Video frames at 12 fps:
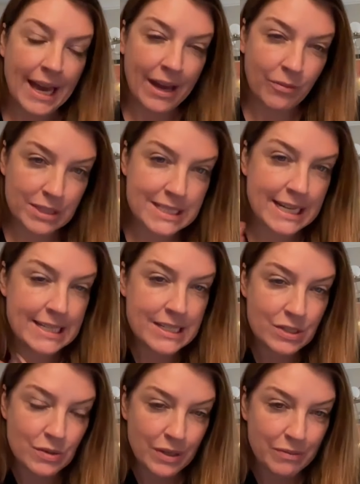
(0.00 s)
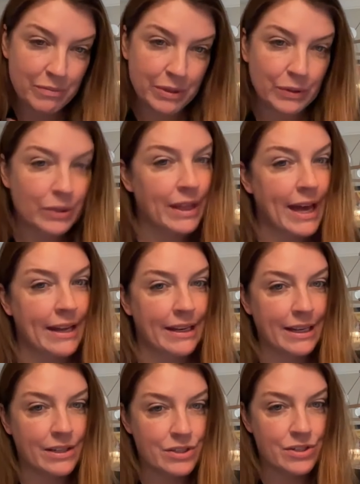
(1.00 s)
And what's nice is you can build that
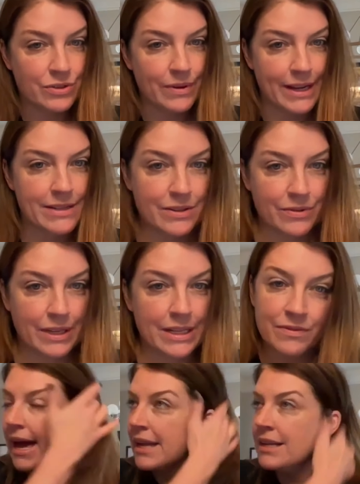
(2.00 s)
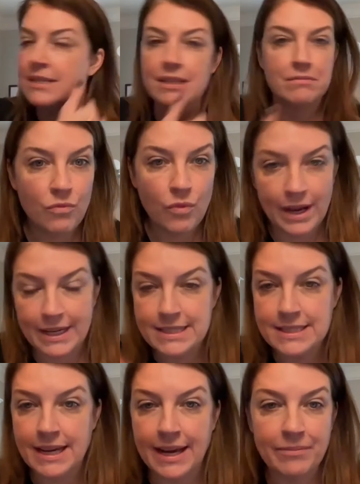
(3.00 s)
into Axonious. And when
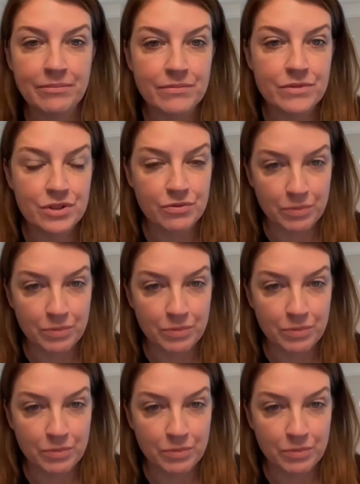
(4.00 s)
it's time to